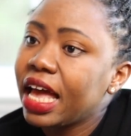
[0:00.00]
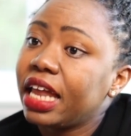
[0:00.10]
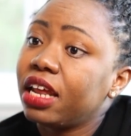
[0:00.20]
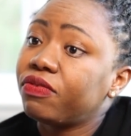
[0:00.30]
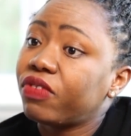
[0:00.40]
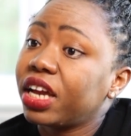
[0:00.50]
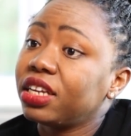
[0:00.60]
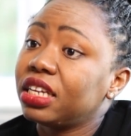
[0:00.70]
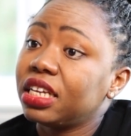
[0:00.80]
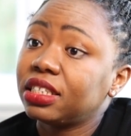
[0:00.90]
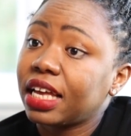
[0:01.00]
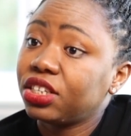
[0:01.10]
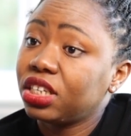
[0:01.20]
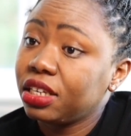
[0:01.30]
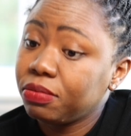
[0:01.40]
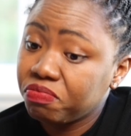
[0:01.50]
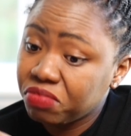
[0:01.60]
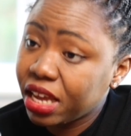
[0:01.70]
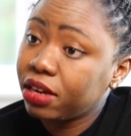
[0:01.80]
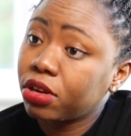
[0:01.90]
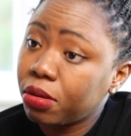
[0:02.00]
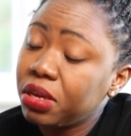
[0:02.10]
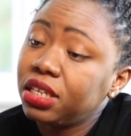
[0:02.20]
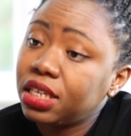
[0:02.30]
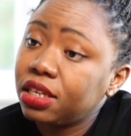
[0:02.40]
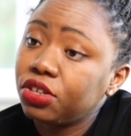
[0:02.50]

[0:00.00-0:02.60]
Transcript: And then finally is actually then committing,